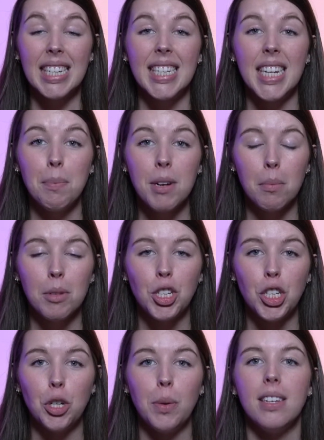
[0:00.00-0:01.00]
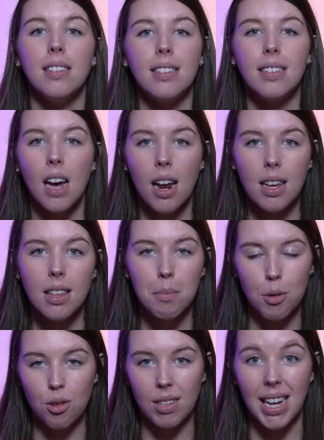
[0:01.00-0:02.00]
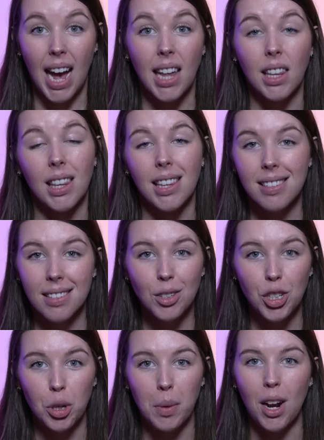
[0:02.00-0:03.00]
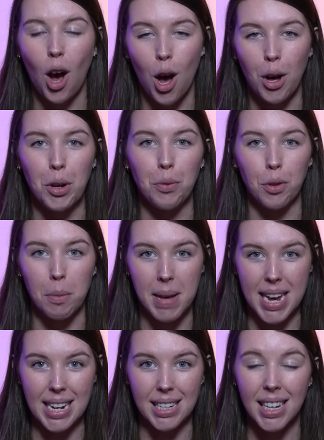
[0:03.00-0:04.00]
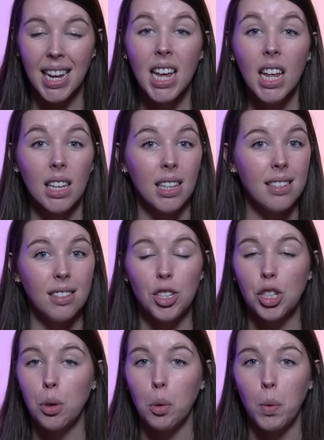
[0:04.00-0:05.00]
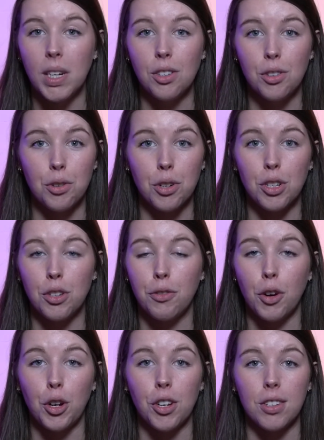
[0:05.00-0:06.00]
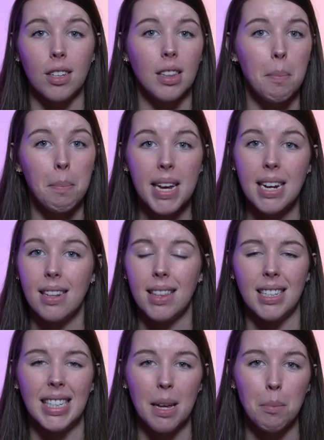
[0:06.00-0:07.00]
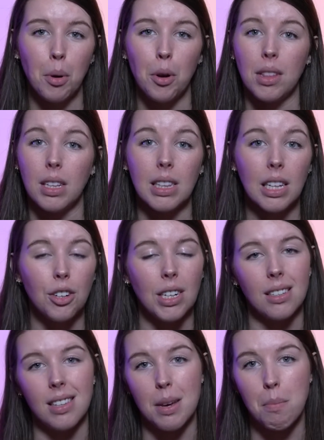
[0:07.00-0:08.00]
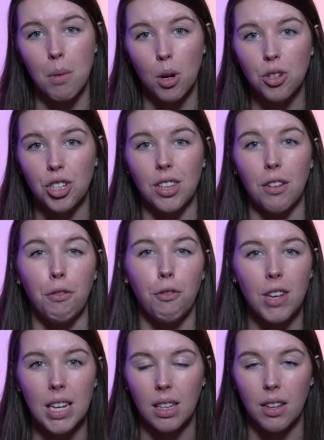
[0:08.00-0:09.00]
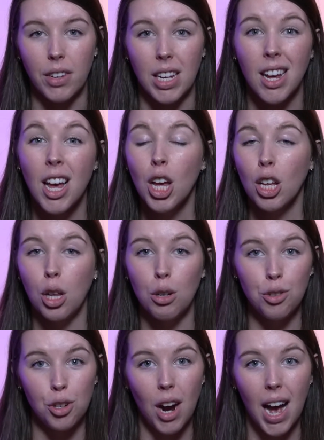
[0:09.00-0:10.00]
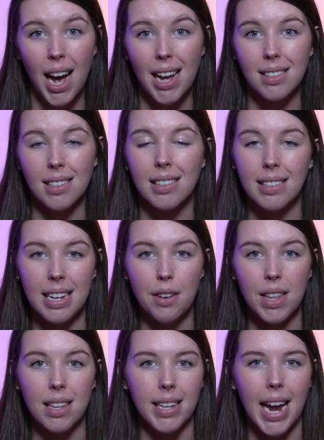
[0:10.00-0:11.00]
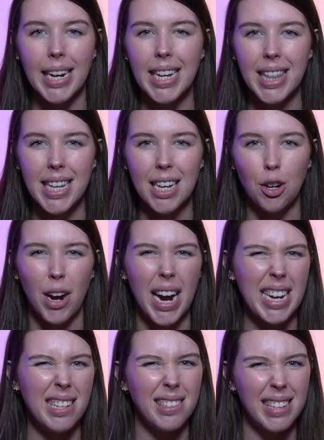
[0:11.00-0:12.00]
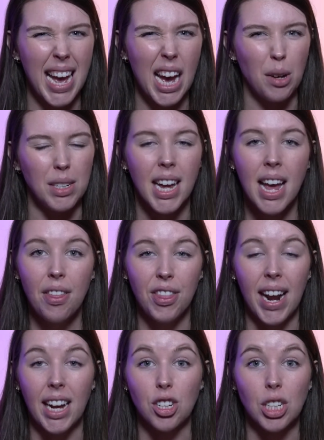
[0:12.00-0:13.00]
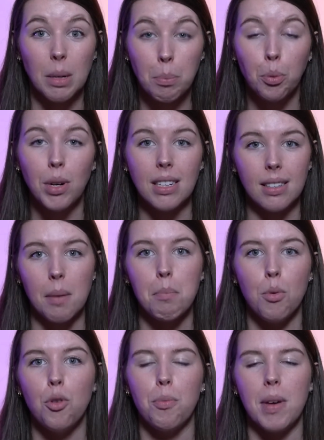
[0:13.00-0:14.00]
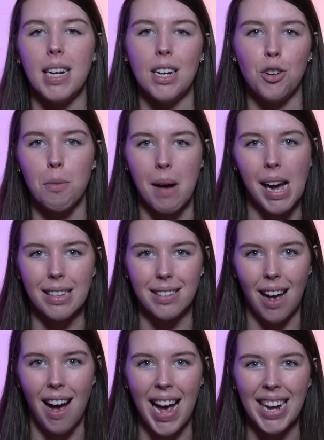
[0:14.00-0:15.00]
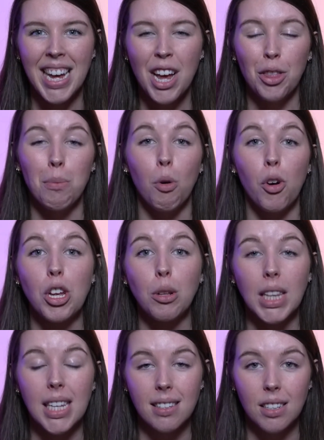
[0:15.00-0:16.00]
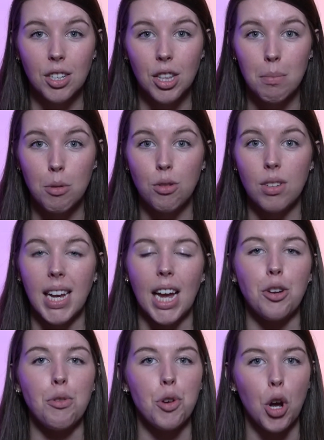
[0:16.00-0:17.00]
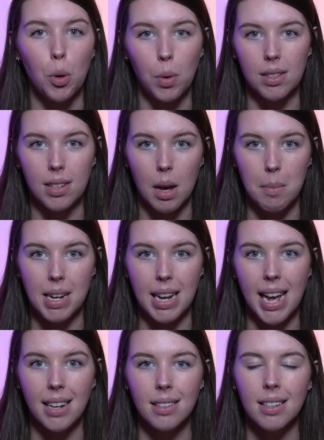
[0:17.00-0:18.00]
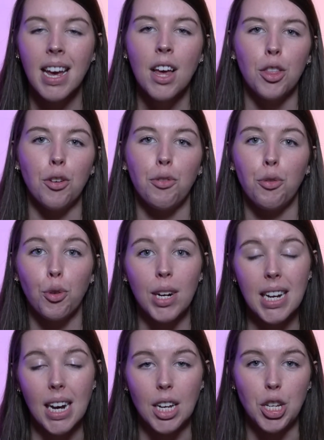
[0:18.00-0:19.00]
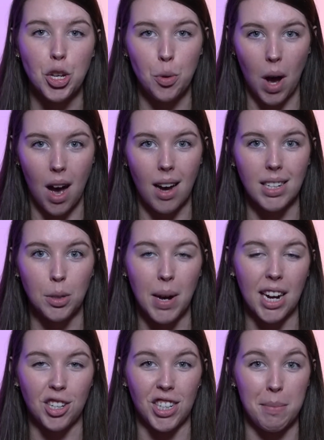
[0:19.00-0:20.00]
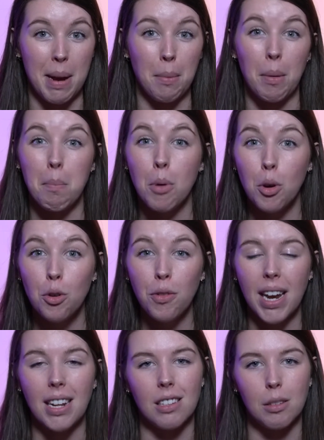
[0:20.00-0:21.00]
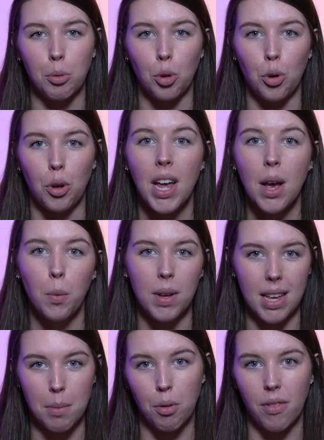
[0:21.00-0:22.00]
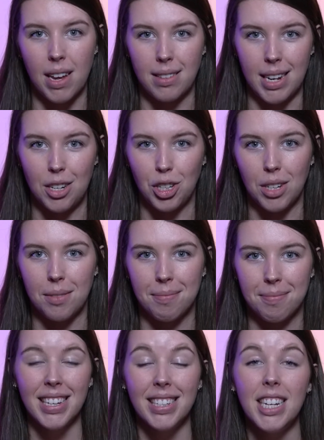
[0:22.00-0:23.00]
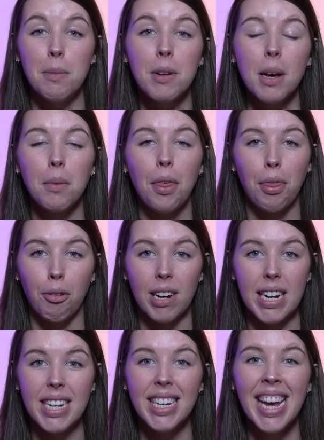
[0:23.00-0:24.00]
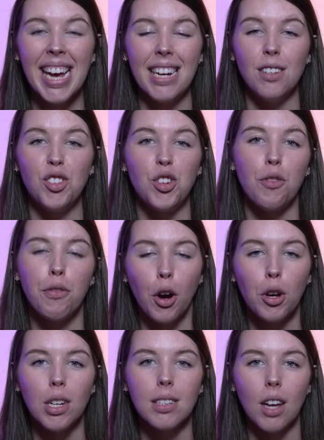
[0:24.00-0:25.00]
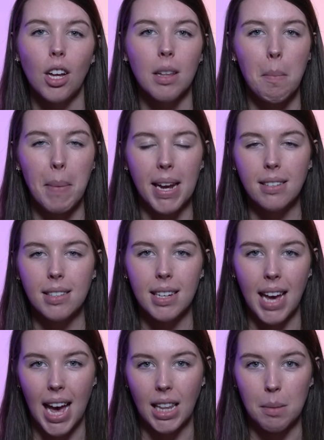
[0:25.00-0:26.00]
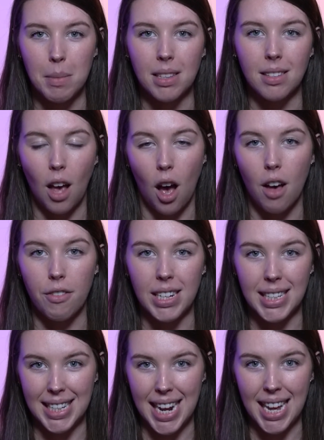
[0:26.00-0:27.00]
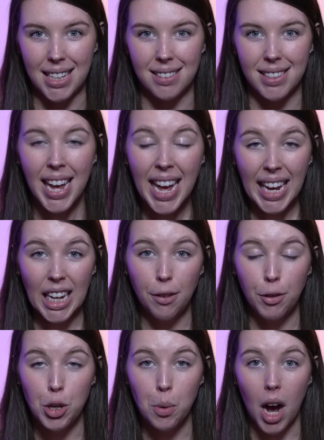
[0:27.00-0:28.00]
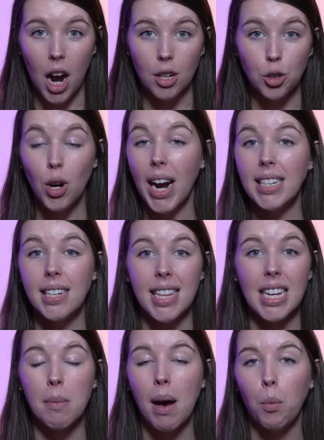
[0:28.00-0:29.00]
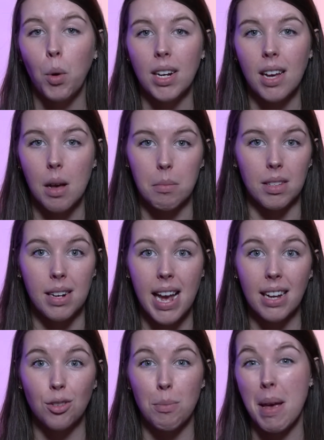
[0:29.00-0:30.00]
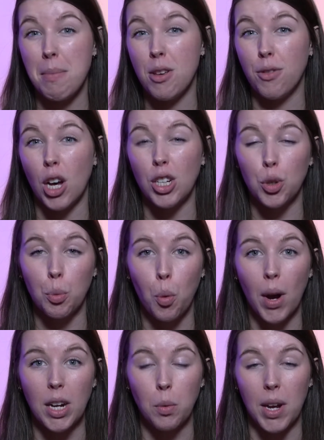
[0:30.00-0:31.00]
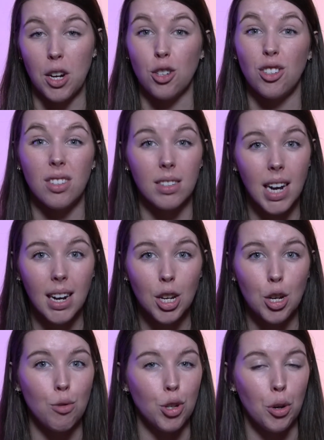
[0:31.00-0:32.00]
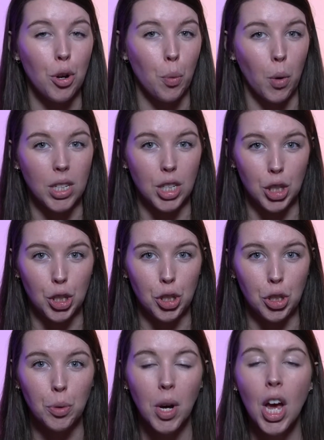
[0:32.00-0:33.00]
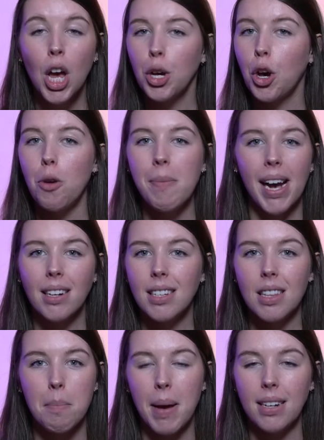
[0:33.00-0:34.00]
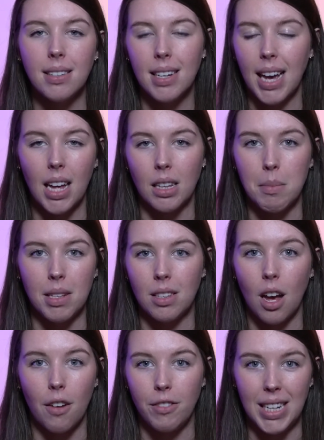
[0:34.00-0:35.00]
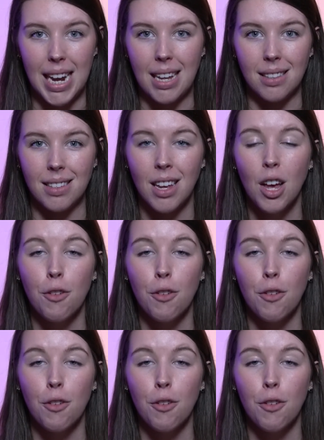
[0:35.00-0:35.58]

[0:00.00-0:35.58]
Tip number 2 is study the music and listen to it on repeat. Listen to it once through to focus on the beat, the tempo, the lyrics, the emotion, the feel of it. Close your eyes and see if there's anything or any sound that actually brings up movement in your mind's eye. The more you listen to the music and you know what's coming next, the freer you are to actually be able to move and explore with improvisation. Tip number 3 is to focus on the basic elements of dance. If you are trying to think about what comes next, maybe you've gotten to a point where you're stuck and you don't know what to do, go back to the basic elements of dance.